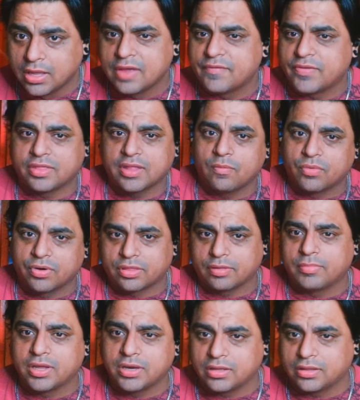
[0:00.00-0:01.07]
If it's not worth the
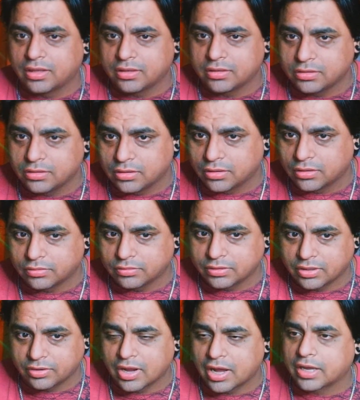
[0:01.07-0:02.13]
money, then you know
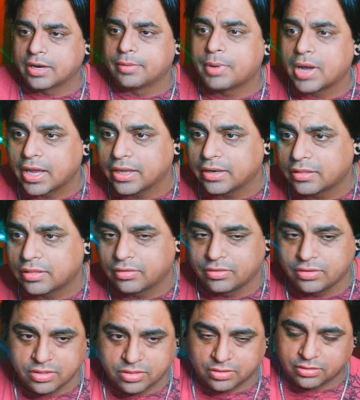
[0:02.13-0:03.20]
they're not going to buy it, so
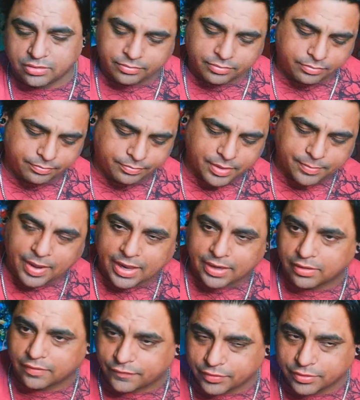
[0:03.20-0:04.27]
it's going to be a bad
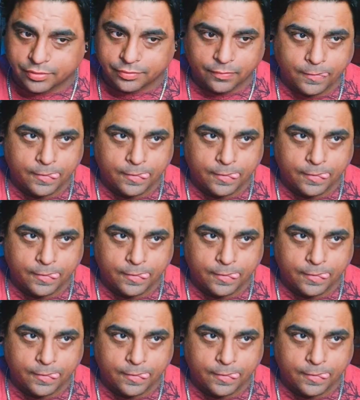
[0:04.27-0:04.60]
look for you.